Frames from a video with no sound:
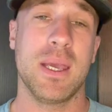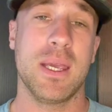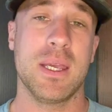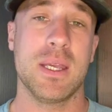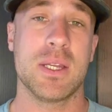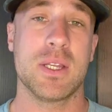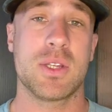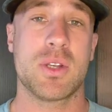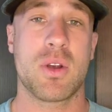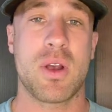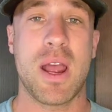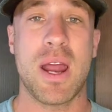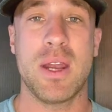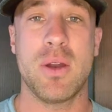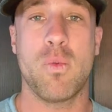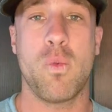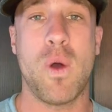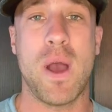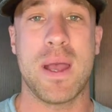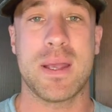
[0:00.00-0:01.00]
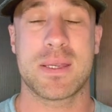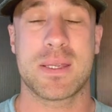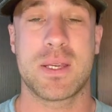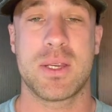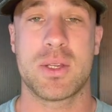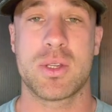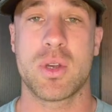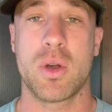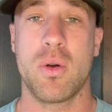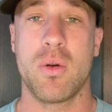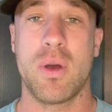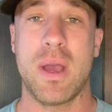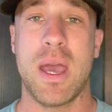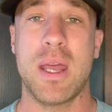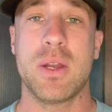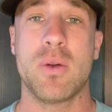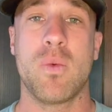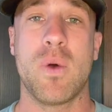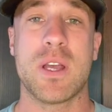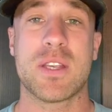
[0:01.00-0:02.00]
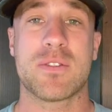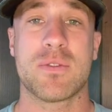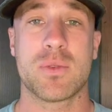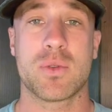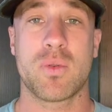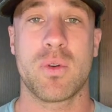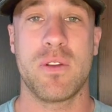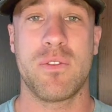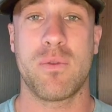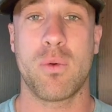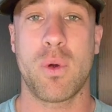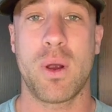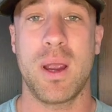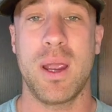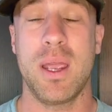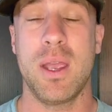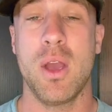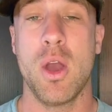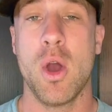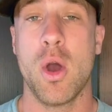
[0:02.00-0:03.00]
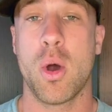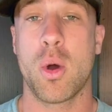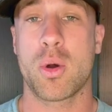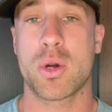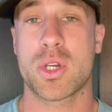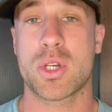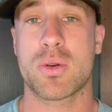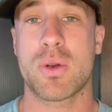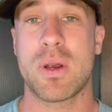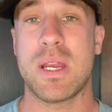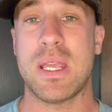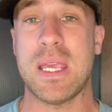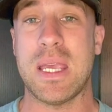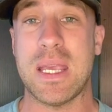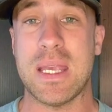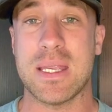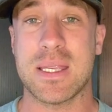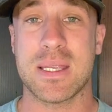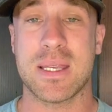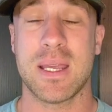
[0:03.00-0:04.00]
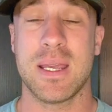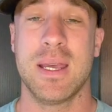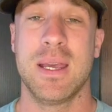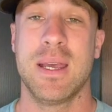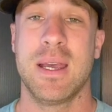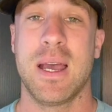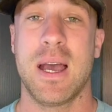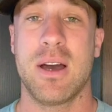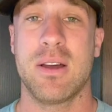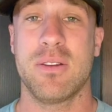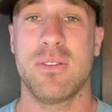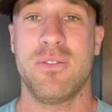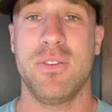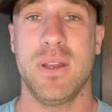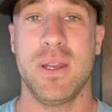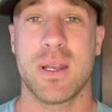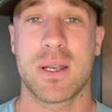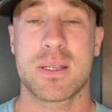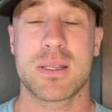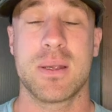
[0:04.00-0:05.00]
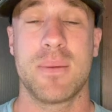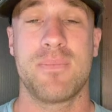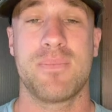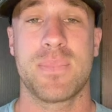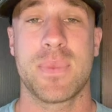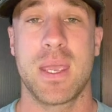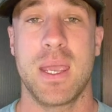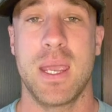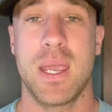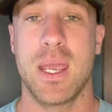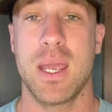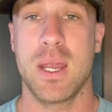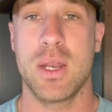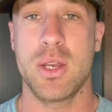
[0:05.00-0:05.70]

is you're headed west. So headed west from 24A or straight east out of Phoenix. And